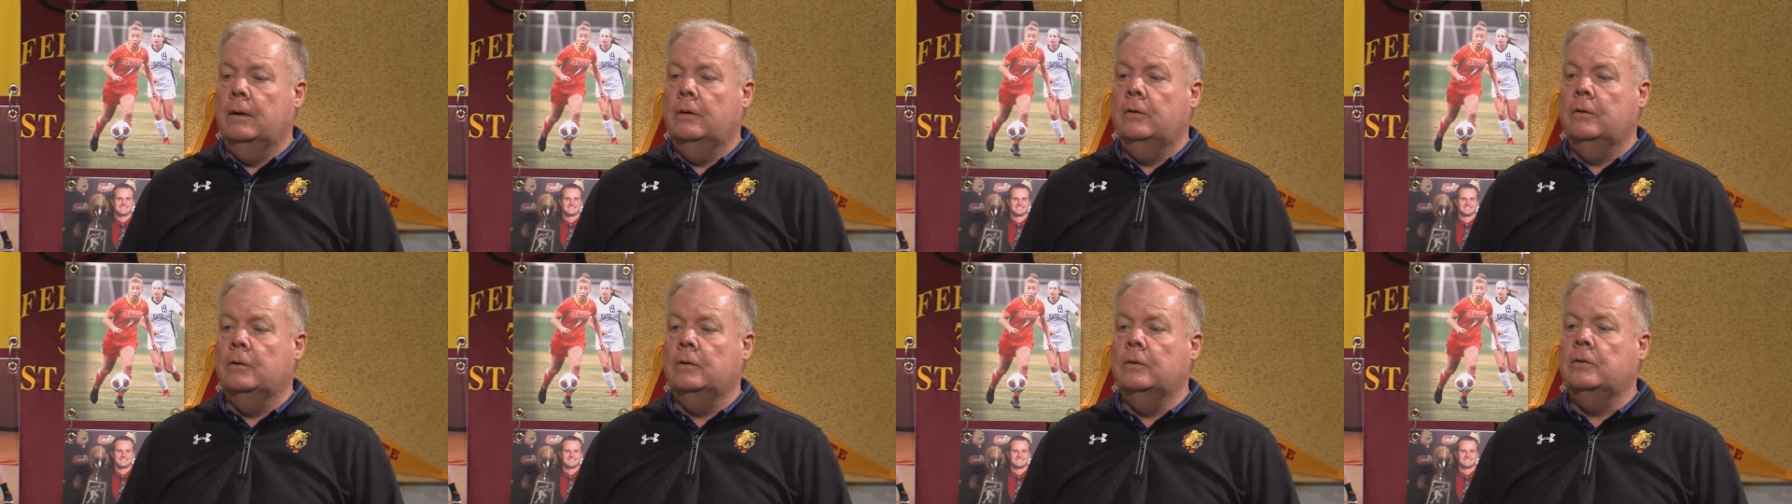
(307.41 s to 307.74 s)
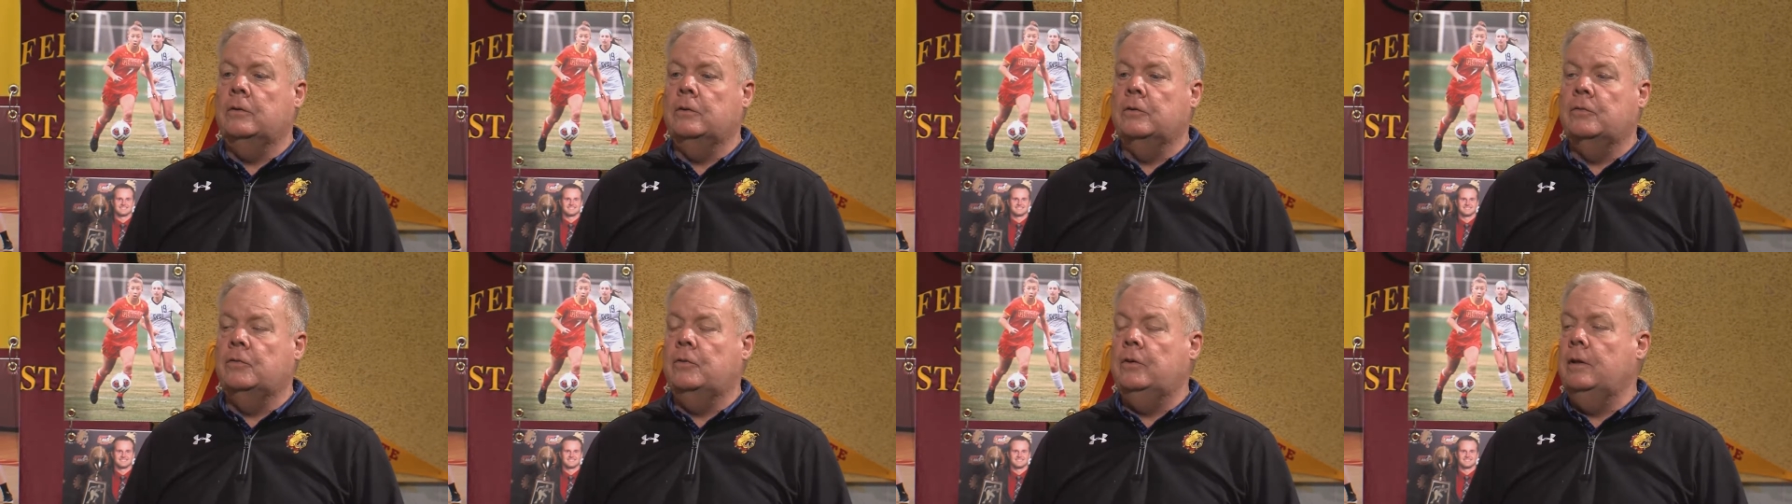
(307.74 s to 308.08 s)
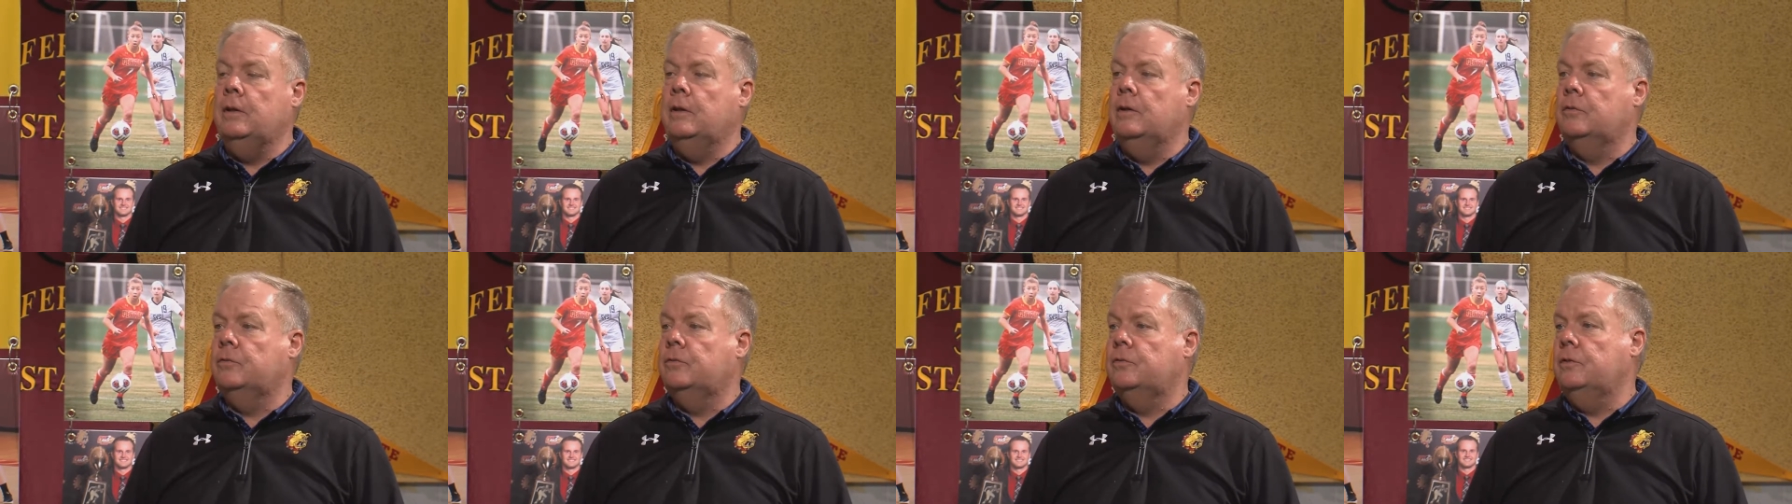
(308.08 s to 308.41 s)
to, to see
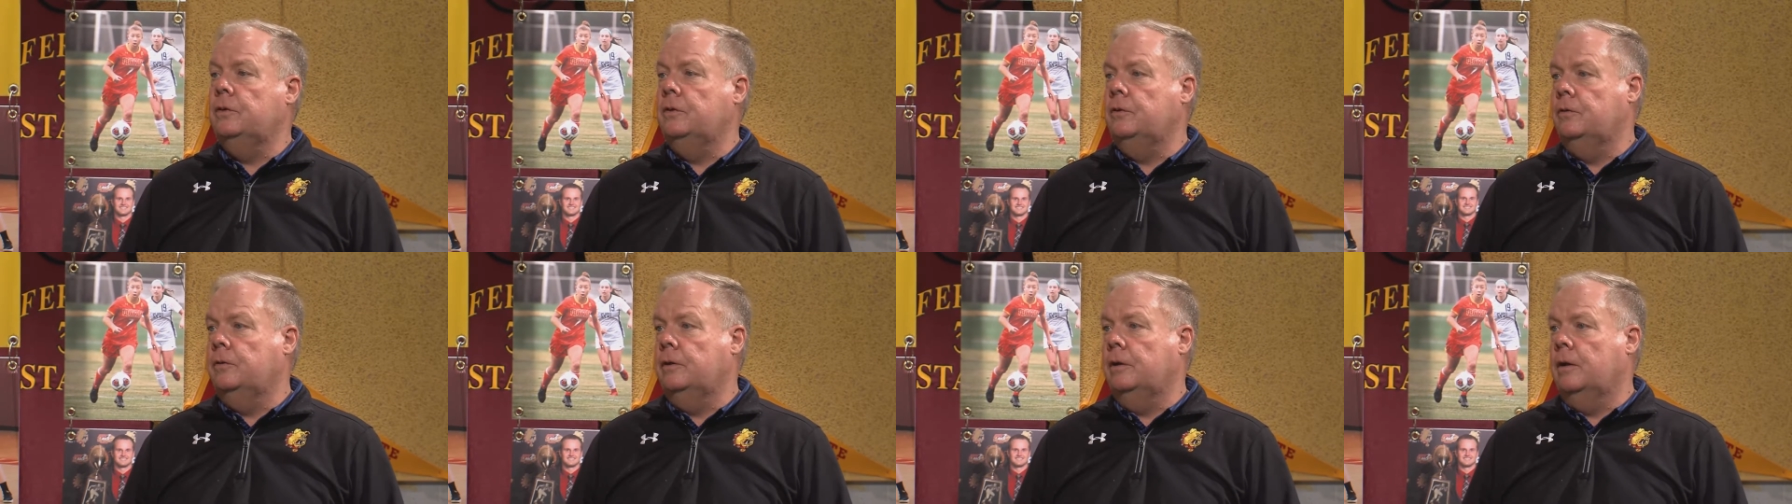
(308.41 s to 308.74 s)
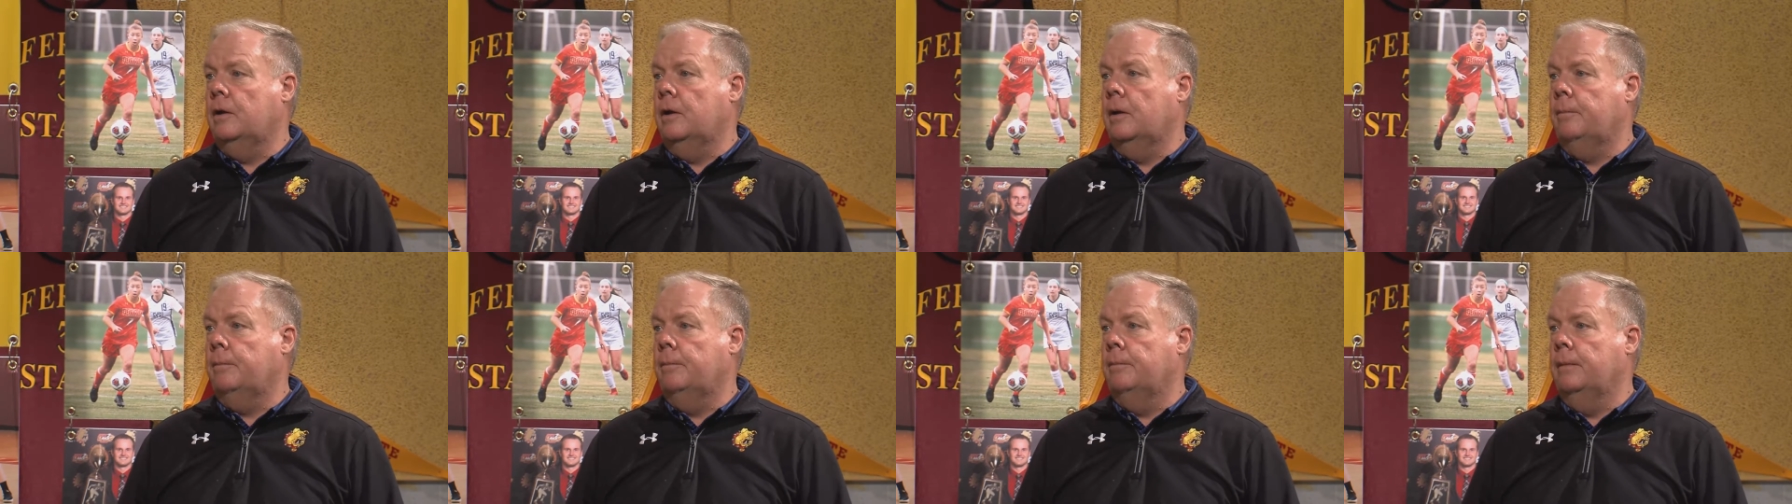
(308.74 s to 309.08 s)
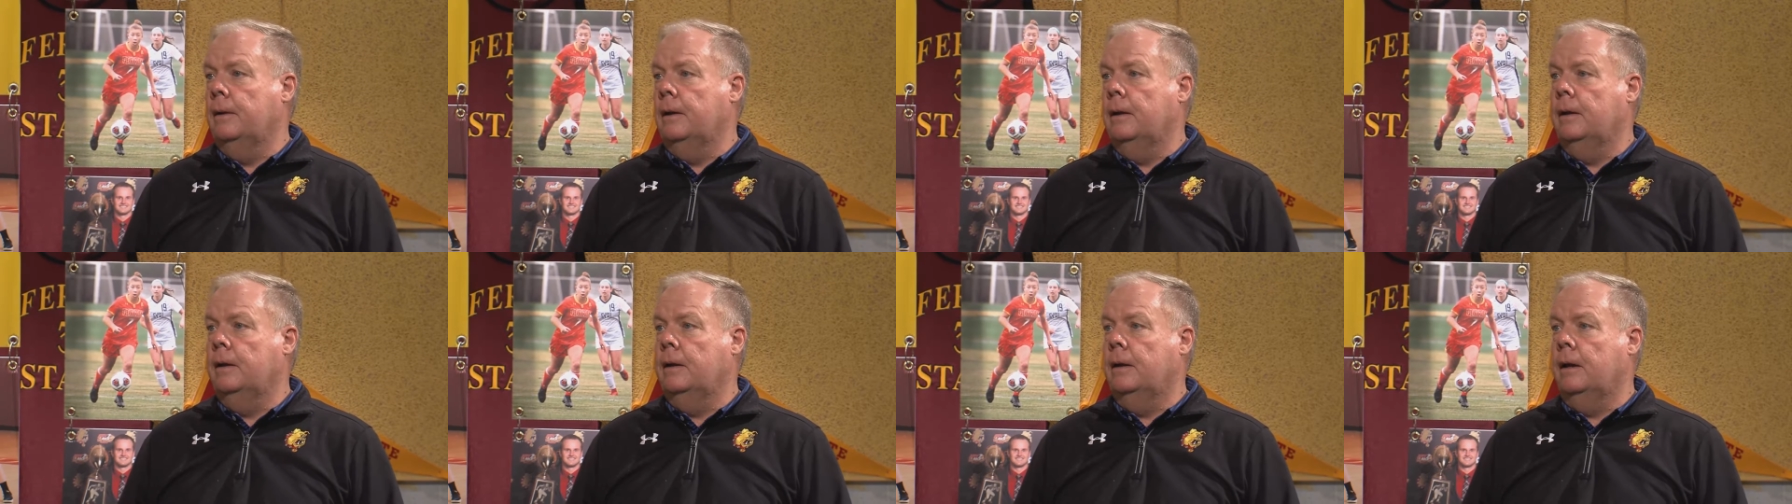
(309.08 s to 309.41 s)
this season get up
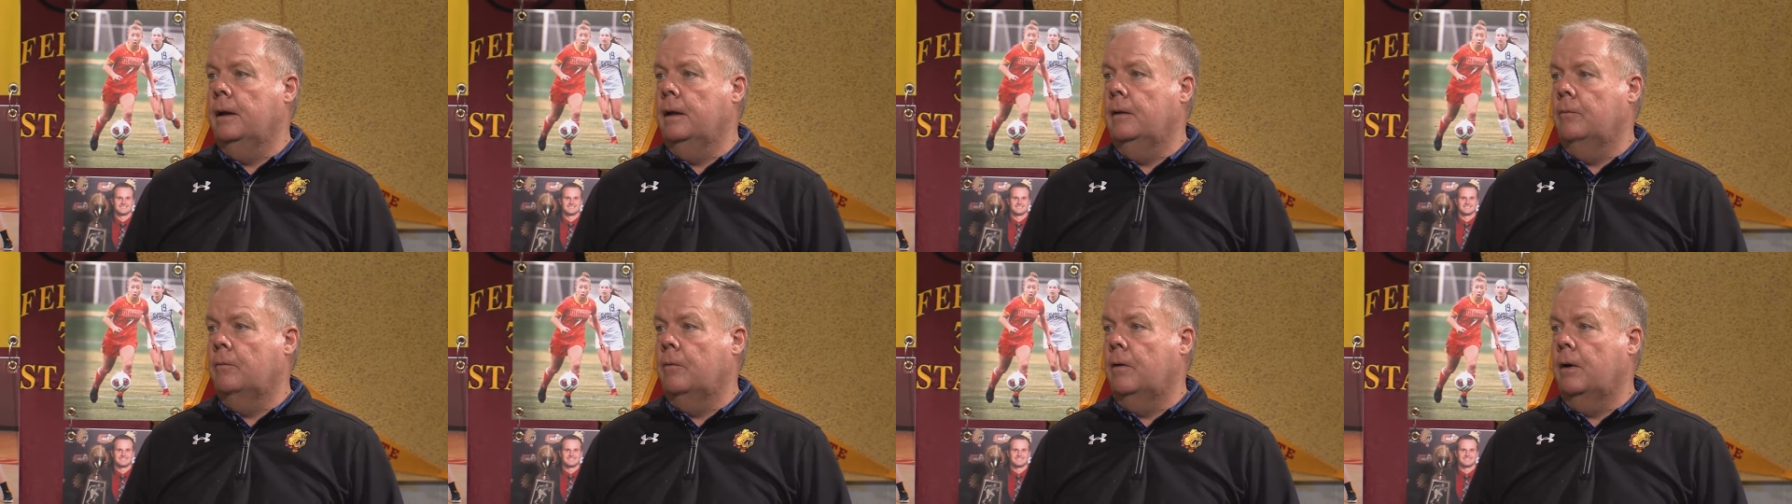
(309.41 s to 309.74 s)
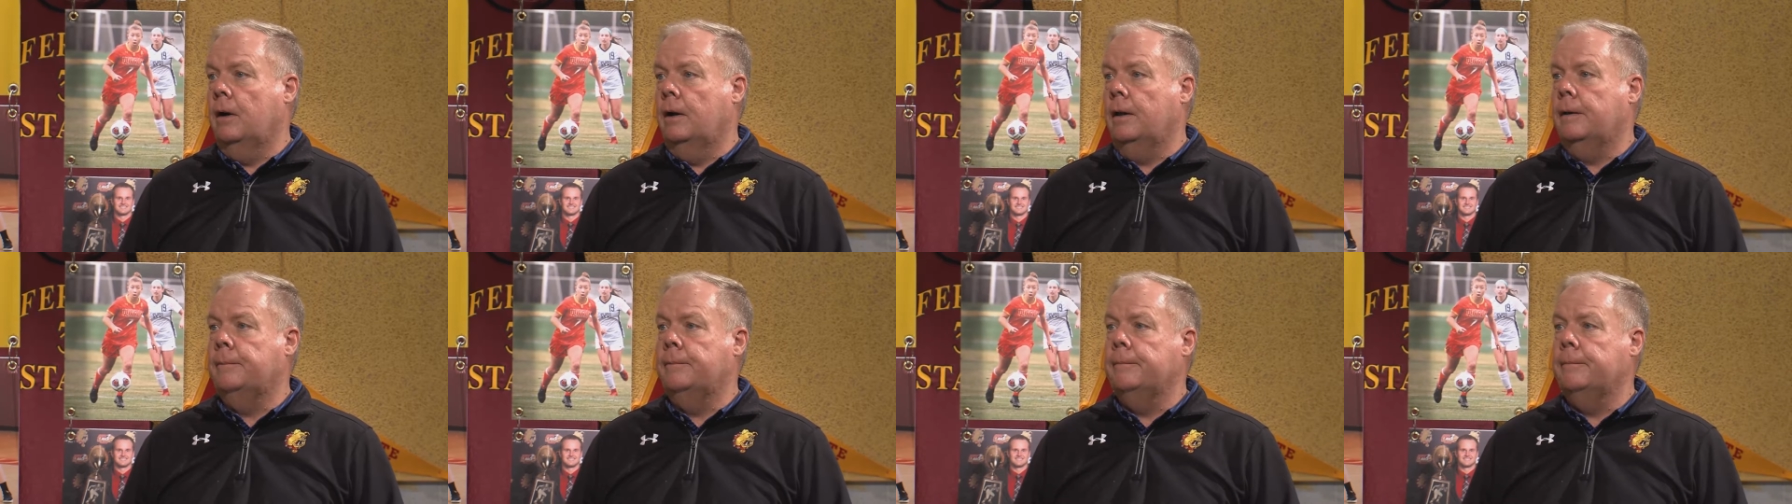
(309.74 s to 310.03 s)
and, and running.